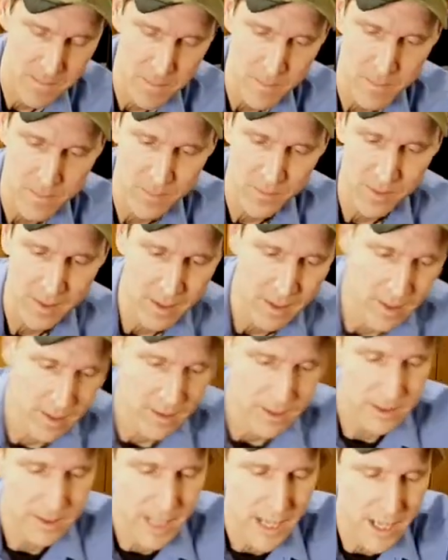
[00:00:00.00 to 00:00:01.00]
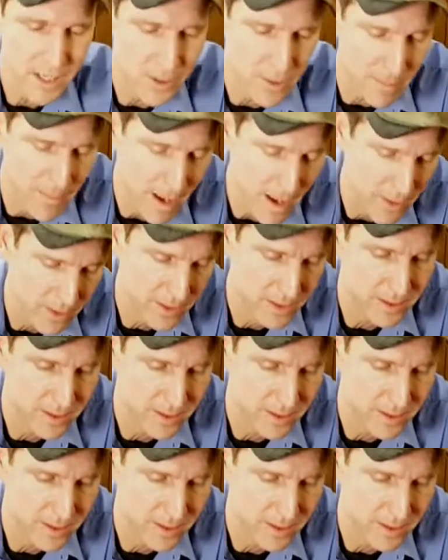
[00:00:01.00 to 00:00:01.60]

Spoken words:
A standard mounting